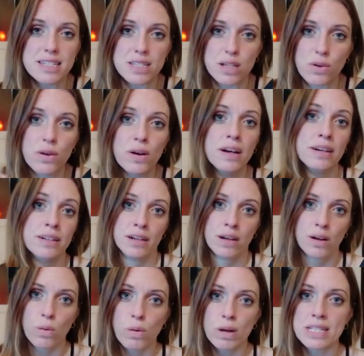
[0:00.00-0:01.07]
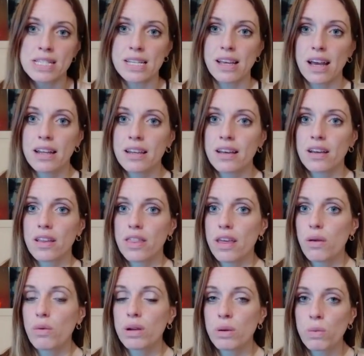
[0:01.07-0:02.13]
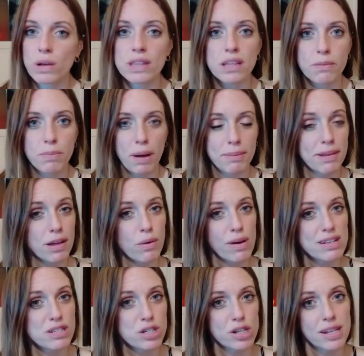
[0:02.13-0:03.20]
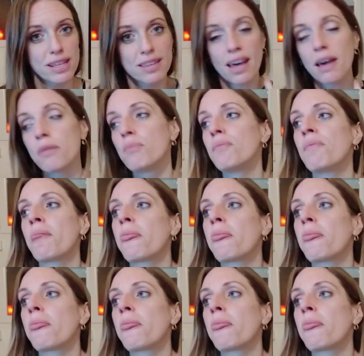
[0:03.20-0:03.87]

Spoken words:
So once again, they wouldn't want the public questioning that.